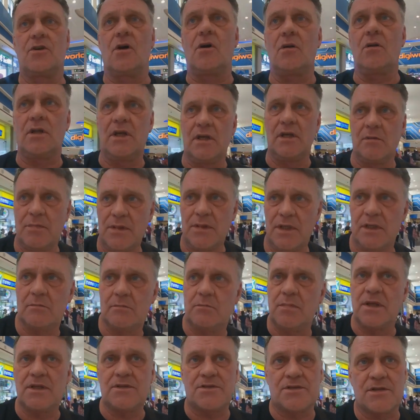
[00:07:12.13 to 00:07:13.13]
jolly bee
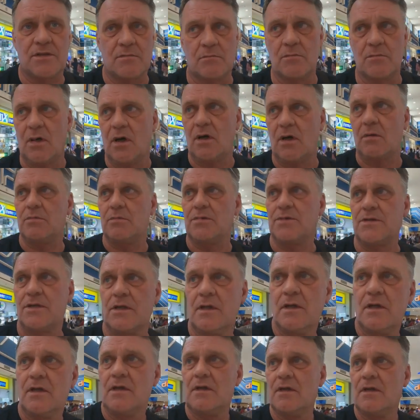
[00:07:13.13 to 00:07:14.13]
bits and bobs.
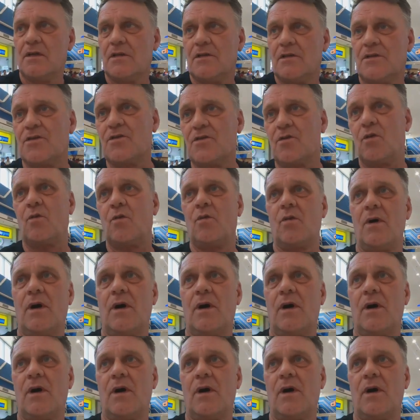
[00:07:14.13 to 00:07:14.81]
So